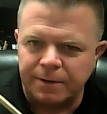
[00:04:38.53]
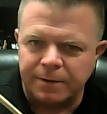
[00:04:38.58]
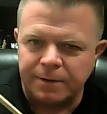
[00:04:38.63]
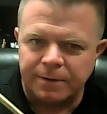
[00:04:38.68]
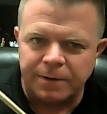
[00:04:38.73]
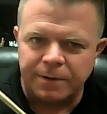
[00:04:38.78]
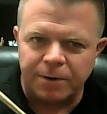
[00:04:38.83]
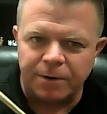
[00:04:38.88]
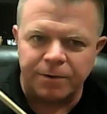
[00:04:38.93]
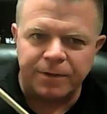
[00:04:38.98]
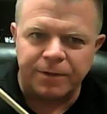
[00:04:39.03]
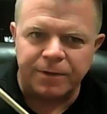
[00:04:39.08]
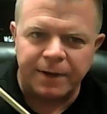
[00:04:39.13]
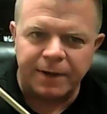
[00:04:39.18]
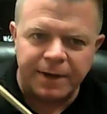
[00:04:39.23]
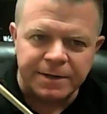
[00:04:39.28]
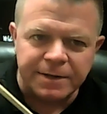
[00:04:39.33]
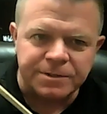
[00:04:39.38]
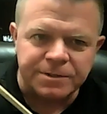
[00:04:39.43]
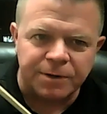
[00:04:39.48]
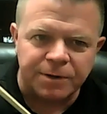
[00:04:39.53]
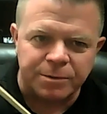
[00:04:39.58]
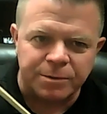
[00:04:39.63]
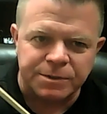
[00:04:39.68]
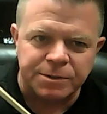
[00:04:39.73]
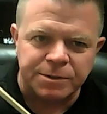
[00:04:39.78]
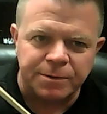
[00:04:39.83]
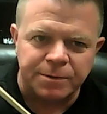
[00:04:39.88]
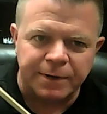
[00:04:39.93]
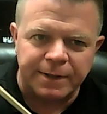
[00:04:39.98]
urethane insert was
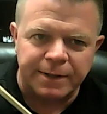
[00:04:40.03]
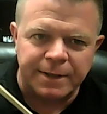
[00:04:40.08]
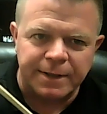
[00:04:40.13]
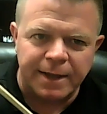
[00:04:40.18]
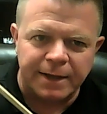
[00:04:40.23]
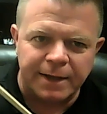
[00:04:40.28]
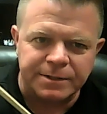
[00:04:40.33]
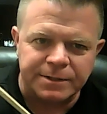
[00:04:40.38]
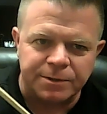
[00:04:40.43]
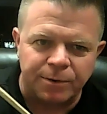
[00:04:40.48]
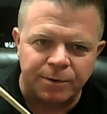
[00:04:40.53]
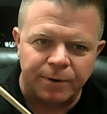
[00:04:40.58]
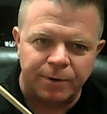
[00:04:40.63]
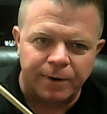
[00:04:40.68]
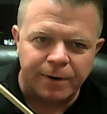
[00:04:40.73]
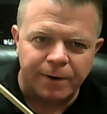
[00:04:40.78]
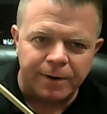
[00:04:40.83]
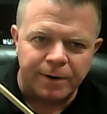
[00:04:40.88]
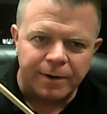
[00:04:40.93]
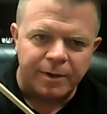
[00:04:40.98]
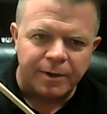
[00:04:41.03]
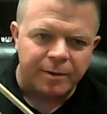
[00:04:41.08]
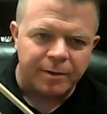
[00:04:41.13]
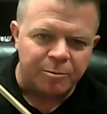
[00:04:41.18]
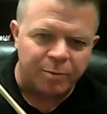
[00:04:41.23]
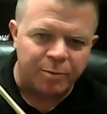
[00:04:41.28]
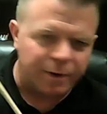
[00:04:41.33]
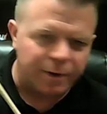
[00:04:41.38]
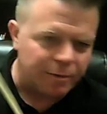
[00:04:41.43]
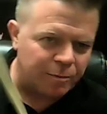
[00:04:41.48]
doing in the X-Core,
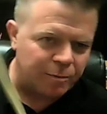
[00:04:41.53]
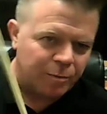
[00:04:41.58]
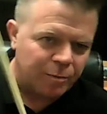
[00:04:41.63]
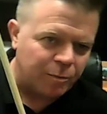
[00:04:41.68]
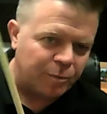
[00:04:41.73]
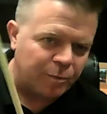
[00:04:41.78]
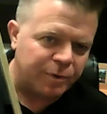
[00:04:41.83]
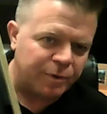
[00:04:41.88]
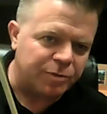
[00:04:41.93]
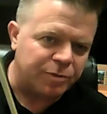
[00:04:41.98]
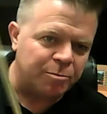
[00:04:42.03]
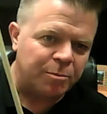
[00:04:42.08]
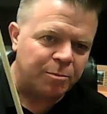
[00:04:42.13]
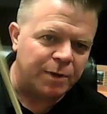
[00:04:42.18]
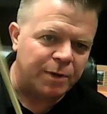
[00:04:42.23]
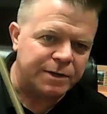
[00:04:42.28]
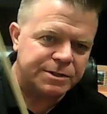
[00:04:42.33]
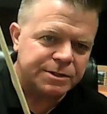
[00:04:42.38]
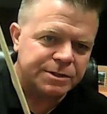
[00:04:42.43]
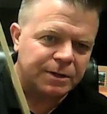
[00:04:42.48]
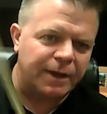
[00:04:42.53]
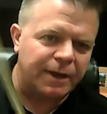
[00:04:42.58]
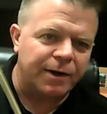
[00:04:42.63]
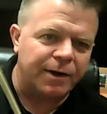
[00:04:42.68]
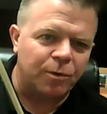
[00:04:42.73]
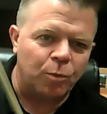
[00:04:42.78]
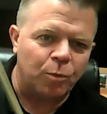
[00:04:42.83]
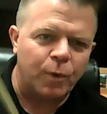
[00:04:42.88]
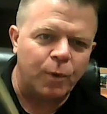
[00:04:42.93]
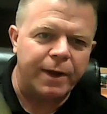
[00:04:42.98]
but with much
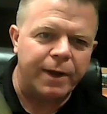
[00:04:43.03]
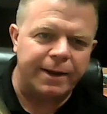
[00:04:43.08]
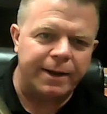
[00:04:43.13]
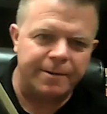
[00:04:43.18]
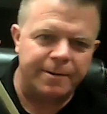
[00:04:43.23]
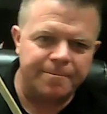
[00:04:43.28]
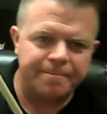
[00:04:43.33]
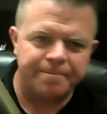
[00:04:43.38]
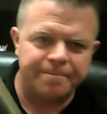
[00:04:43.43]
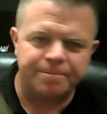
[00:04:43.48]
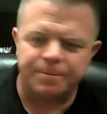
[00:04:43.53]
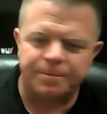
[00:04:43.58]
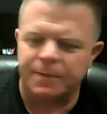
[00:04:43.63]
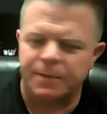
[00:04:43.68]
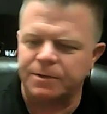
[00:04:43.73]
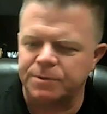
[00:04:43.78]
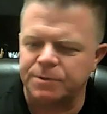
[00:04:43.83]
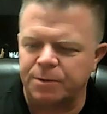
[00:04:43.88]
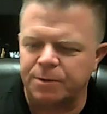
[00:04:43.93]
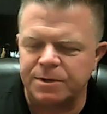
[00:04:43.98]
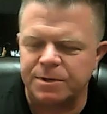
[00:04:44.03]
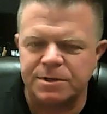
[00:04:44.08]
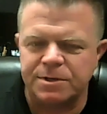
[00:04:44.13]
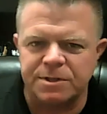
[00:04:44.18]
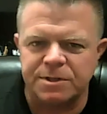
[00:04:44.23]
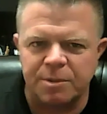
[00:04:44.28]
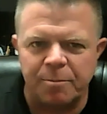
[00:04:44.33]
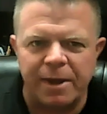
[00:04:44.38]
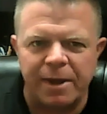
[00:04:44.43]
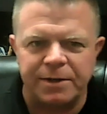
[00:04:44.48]
lighter weight. So this is
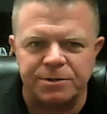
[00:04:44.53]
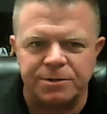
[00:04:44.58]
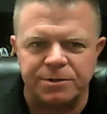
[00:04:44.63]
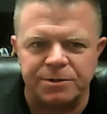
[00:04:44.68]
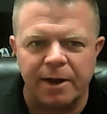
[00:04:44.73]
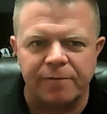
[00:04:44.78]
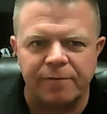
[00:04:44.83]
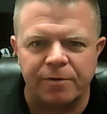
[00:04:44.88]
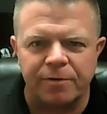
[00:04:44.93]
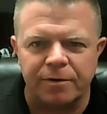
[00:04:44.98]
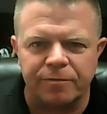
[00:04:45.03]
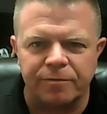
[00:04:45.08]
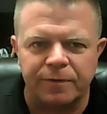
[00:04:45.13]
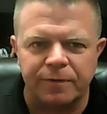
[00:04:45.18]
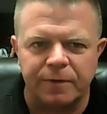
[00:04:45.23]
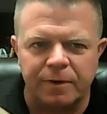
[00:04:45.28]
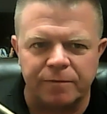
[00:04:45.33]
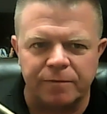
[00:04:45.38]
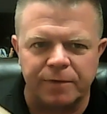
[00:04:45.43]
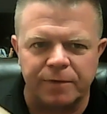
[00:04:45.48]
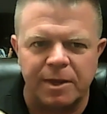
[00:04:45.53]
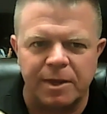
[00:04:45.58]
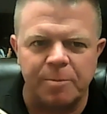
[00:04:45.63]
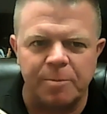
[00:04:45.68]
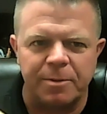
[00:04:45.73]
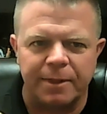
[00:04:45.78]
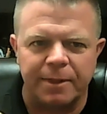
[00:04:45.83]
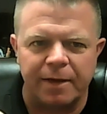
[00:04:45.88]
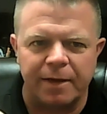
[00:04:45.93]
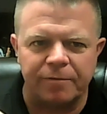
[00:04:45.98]
the main driver of
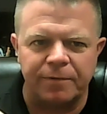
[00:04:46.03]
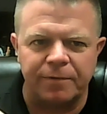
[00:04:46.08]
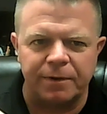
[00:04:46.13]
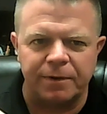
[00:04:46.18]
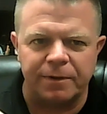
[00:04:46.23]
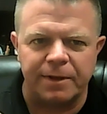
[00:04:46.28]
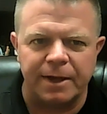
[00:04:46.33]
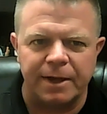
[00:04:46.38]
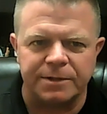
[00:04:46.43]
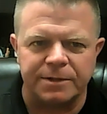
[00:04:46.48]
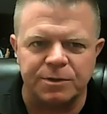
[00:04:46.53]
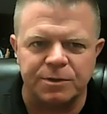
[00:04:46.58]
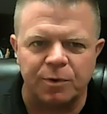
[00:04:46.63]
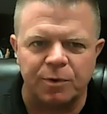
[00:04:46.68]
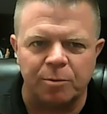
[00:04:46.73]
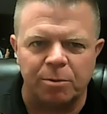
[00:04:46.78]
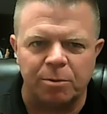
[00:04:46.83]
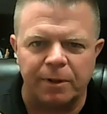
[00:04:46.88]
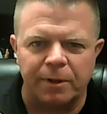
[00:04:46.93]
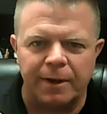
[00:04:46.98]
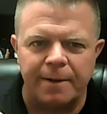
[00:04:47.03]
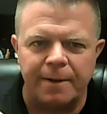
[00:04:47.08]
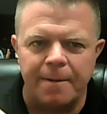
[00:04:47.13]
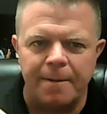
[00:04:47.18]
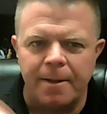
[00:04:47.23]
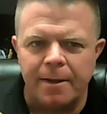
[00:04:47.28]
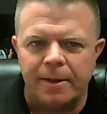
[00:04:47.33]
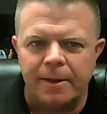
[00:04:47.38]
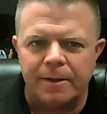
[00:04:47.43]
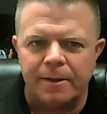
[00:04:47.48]
keeping that feel of the X-Core blade,
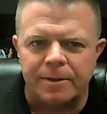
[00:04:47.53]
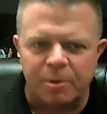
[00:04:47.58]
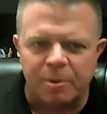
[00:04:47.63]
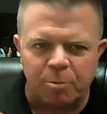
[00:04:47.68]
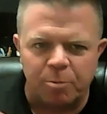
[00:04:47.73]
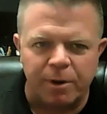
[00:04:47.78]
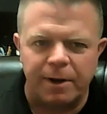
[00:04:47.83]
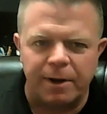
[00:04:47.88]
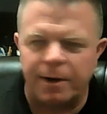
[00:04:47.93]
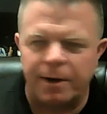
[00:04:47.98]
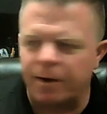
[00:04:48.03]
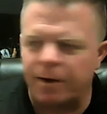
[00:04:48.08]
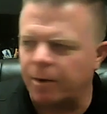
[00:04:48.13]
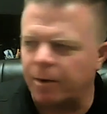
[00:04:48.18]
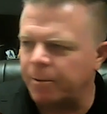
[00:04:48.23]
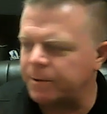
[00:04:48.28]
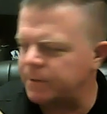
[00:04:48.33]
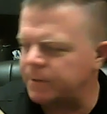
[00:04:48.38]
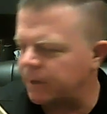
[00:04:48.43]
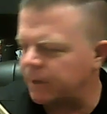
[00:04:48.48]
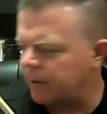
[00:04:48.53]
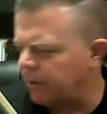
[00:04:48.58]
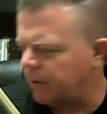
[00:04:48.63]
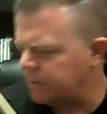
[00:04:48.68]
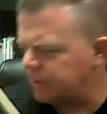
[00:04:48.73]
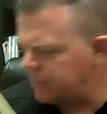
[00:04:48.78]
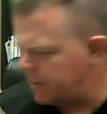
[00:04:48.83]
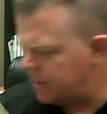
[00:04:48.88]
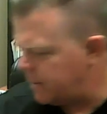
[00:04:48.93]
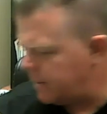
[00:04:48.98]
the braided aramid
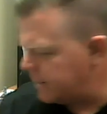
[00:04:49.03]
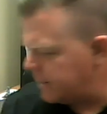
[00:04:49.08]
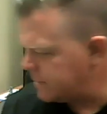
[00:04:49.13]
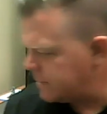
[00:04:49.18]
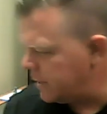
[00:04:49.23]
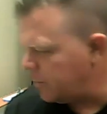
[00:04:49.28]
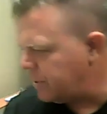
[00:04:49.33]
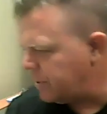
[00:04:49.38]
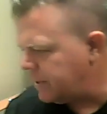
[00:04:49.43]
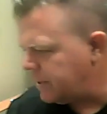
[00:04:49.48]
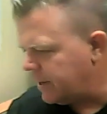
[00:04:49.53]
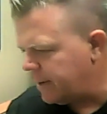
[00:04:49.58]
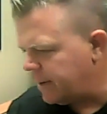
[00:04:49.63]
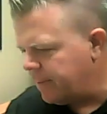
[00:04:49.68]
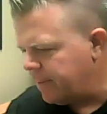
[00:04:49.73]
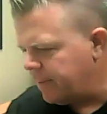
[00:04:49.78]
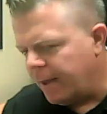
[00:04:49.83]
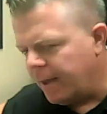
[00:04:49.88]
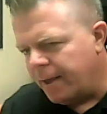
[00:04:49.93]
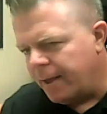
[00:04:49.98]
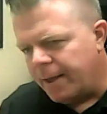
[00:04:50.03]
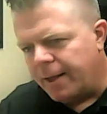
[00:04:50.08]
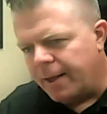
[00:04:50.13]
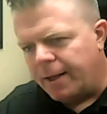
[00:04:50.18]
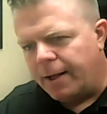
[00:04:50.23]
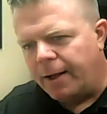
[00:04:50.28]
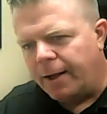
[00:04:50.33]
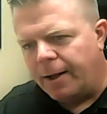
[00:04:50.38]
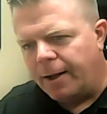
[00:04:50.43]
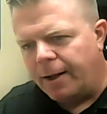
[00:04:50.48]
technology. The next thing we did
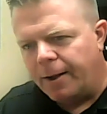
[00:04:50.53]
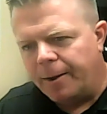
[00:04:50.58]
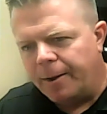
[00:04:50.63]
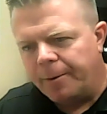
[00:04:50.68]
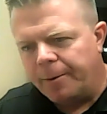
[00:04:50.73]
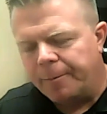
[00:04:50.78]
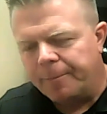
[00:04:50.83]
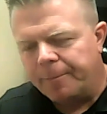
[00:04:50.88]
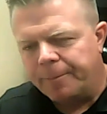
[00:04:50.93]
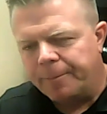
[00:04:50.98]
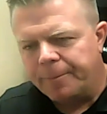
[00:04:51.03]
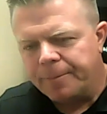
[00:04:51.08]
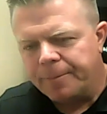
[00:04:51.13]
from